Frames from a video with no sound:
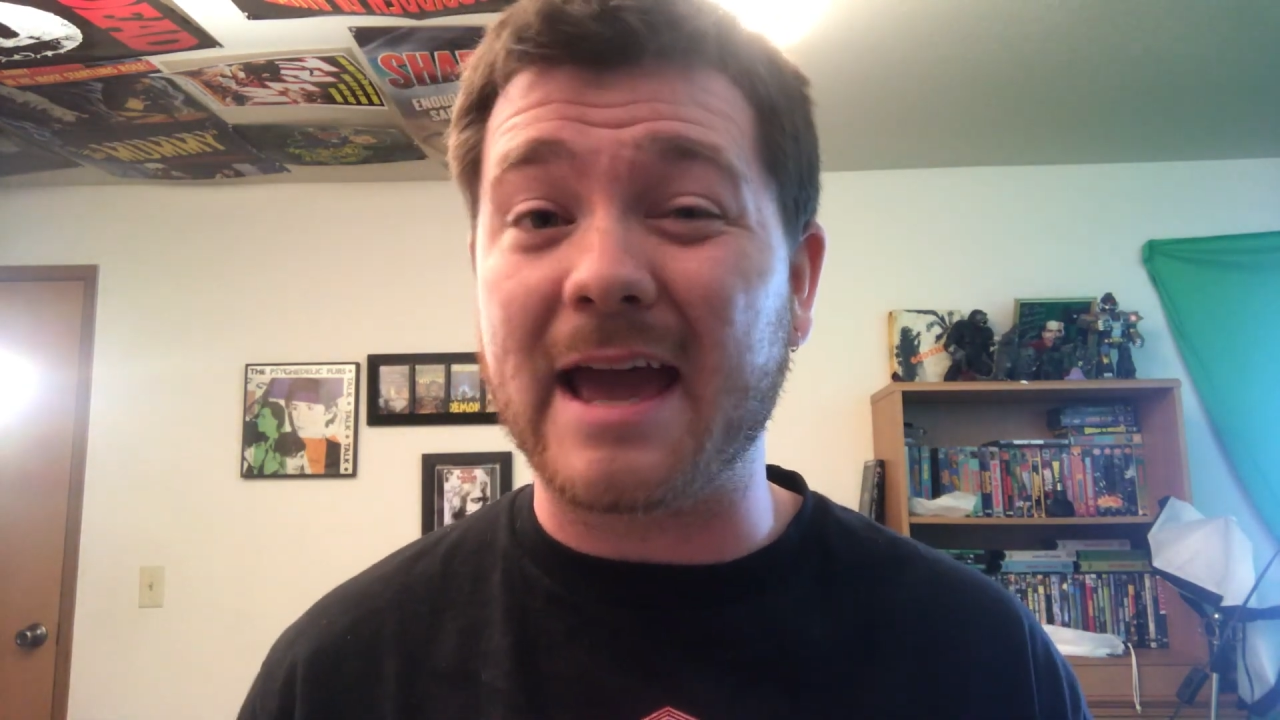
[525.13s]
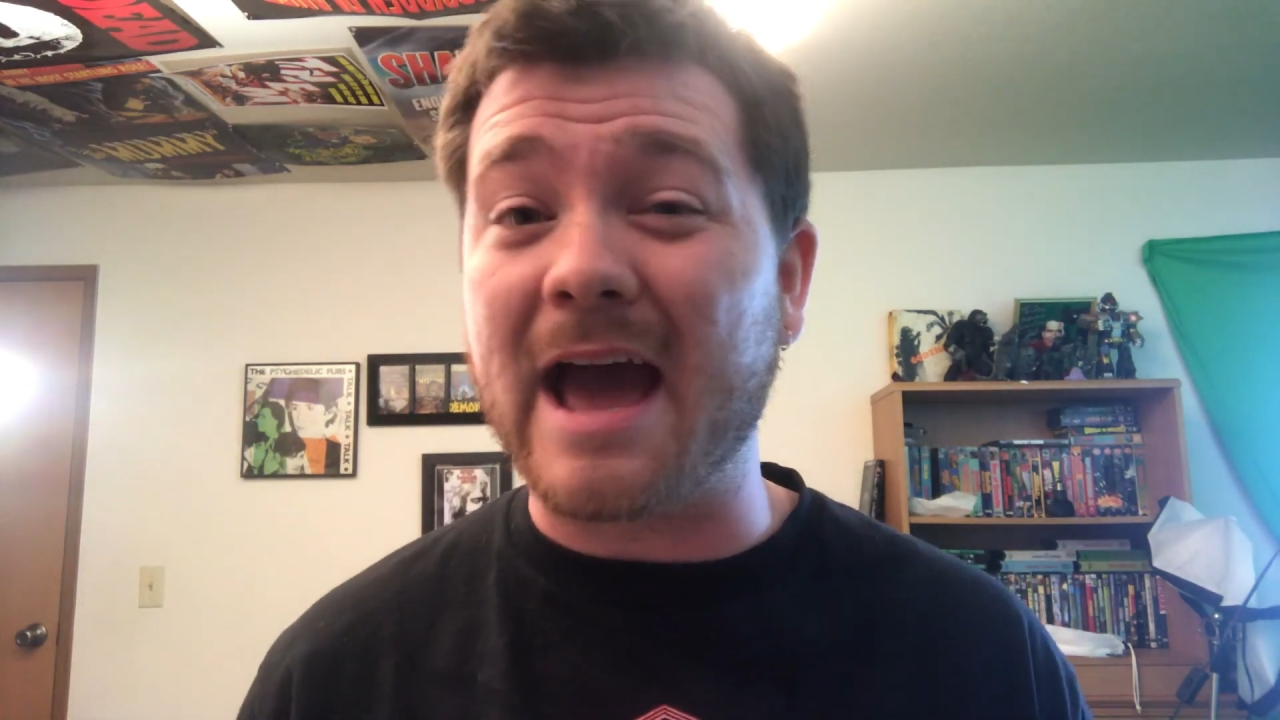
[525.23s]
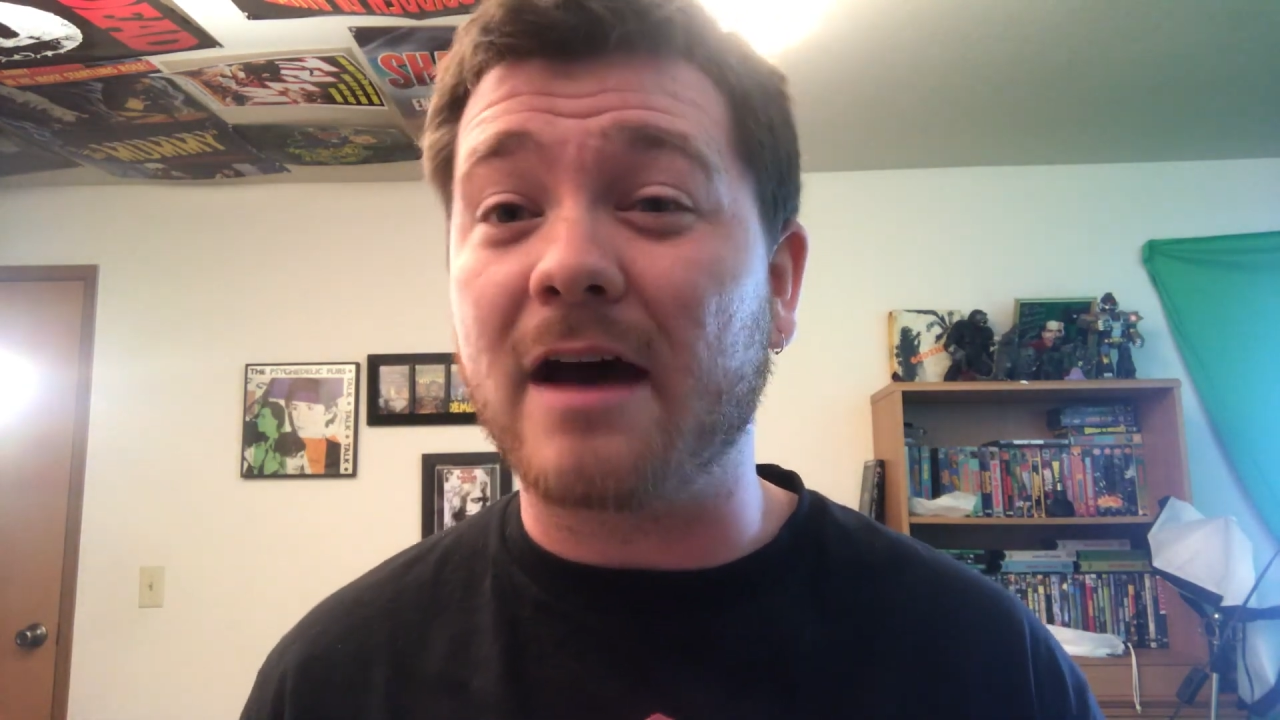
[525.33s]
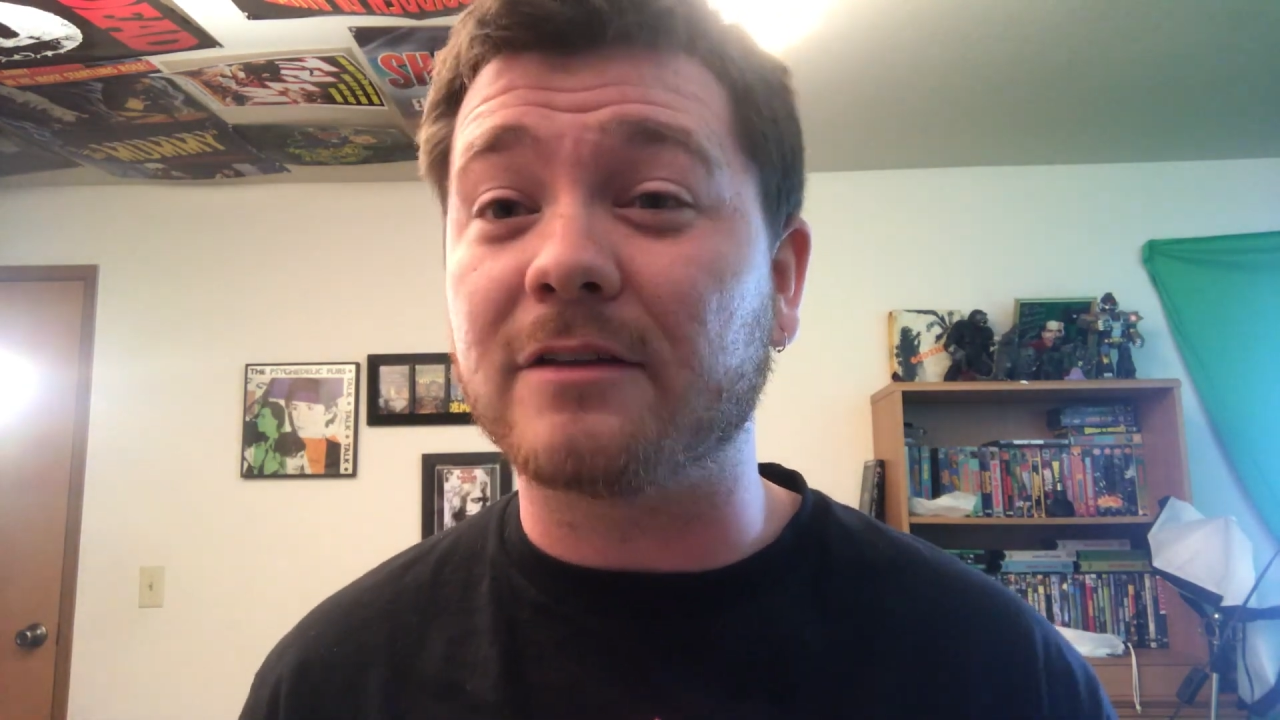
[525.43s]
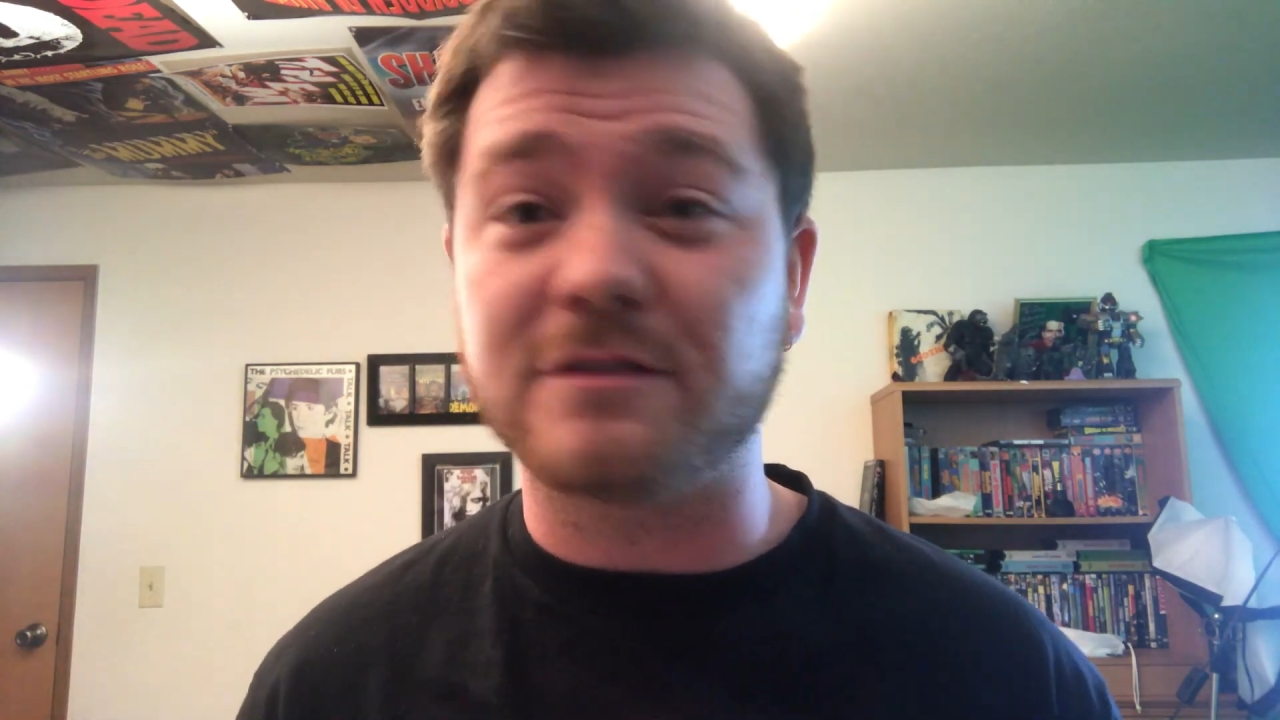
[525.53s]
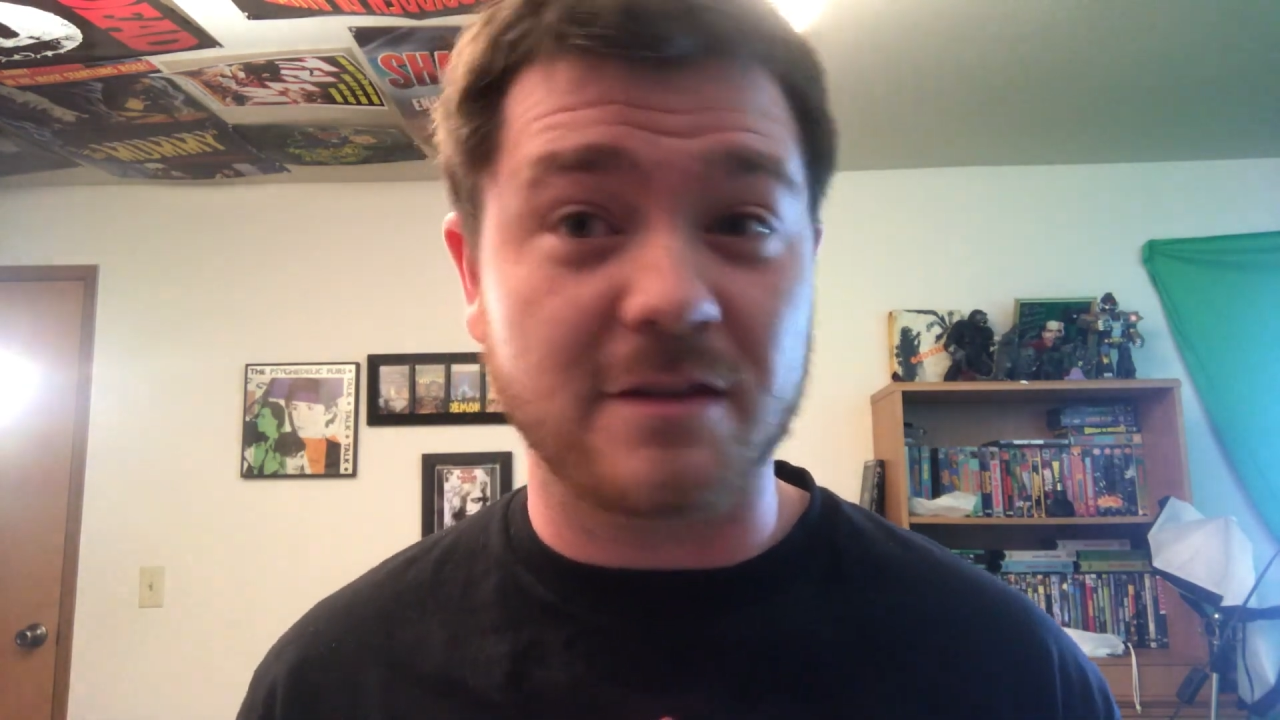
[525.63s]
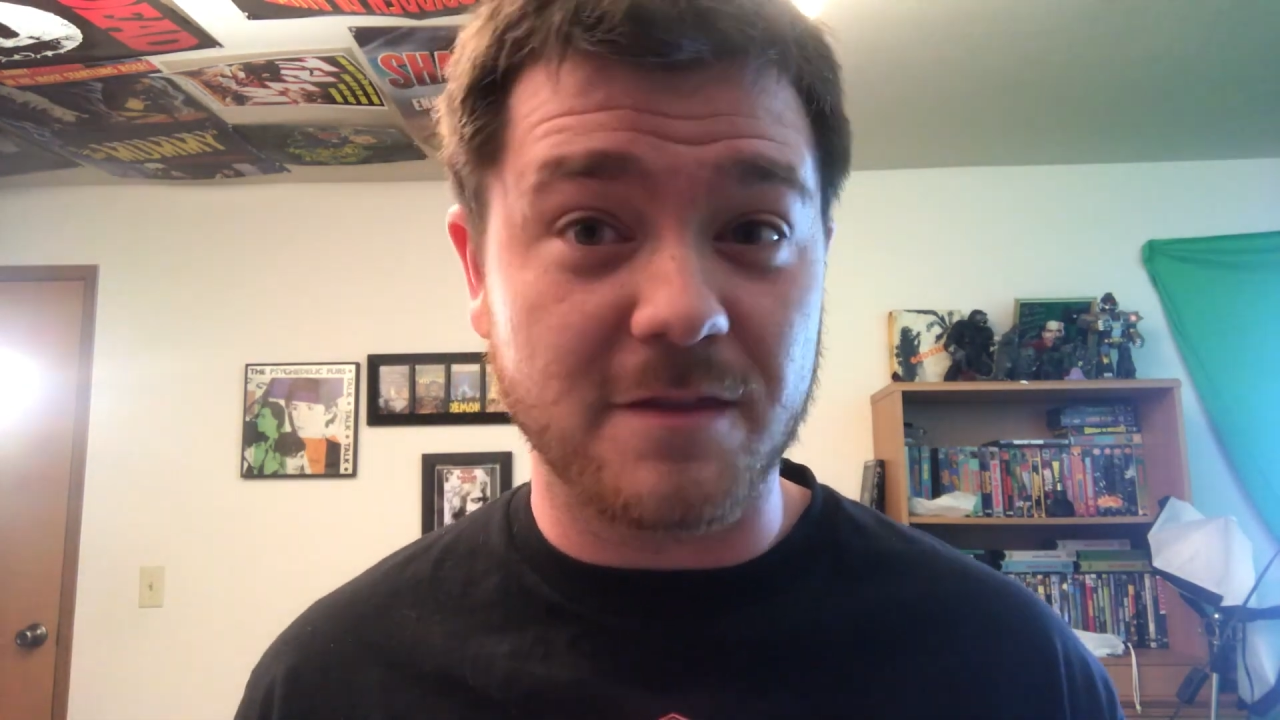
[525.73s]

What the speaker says: as